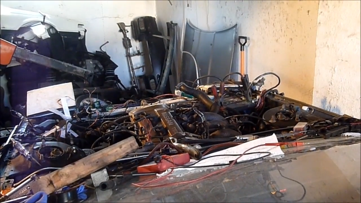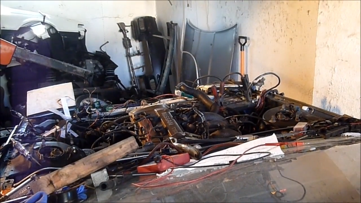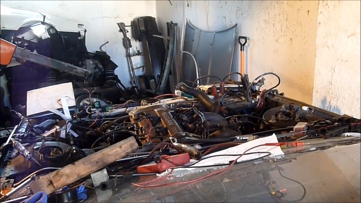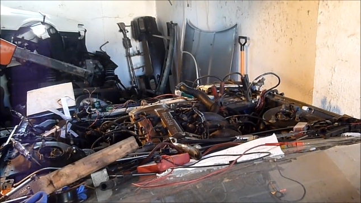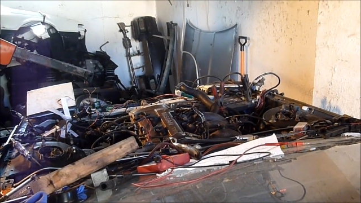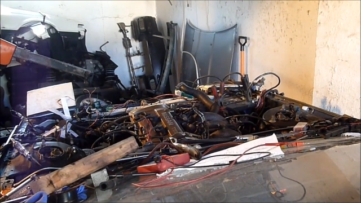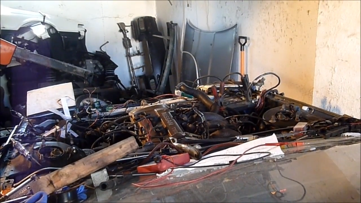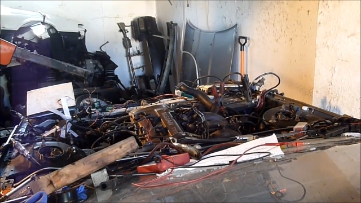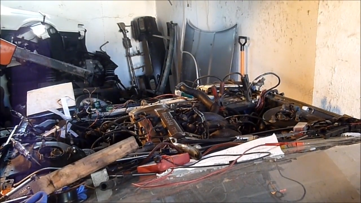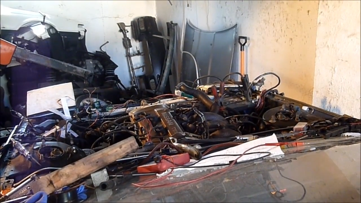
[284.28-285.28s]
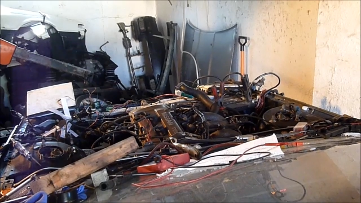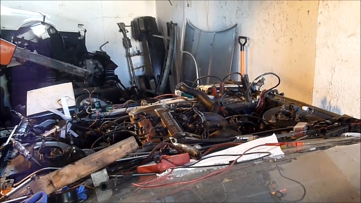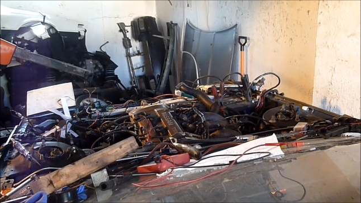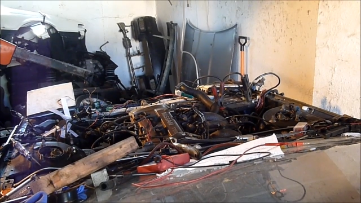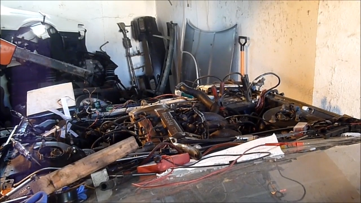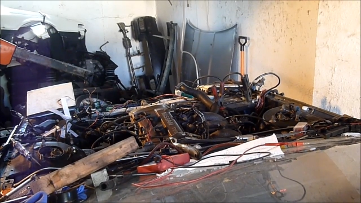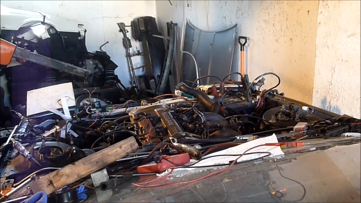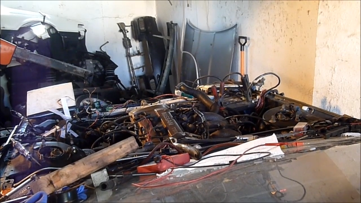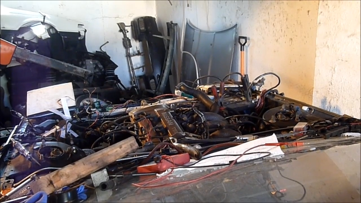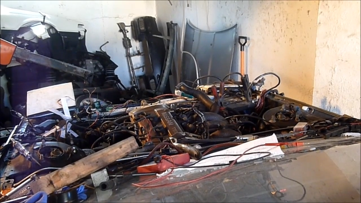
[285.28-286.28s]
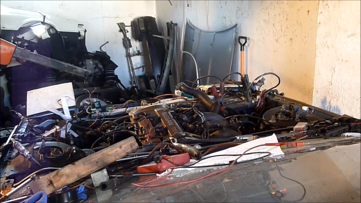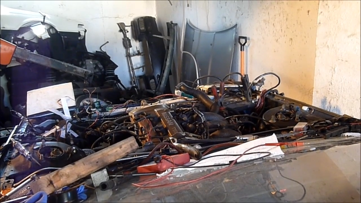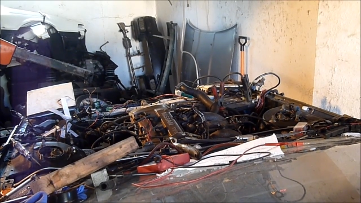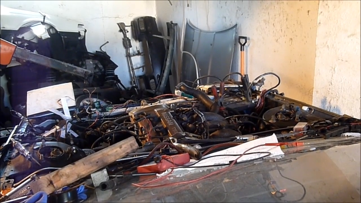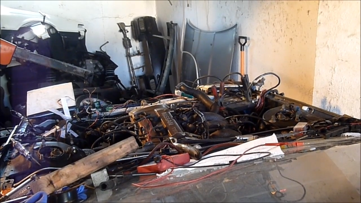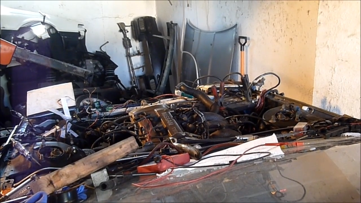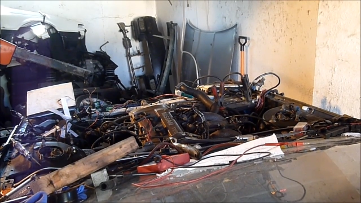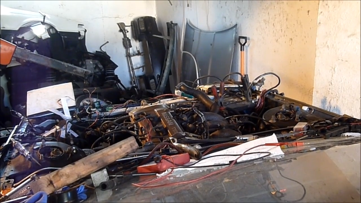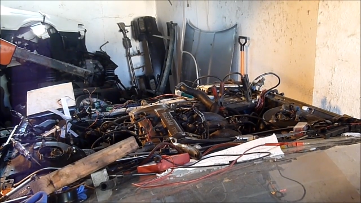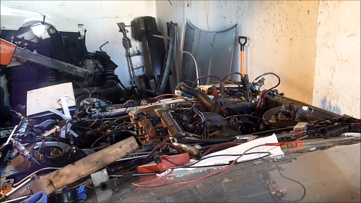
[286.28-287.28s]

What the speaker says: Nobody's mouth can be seen.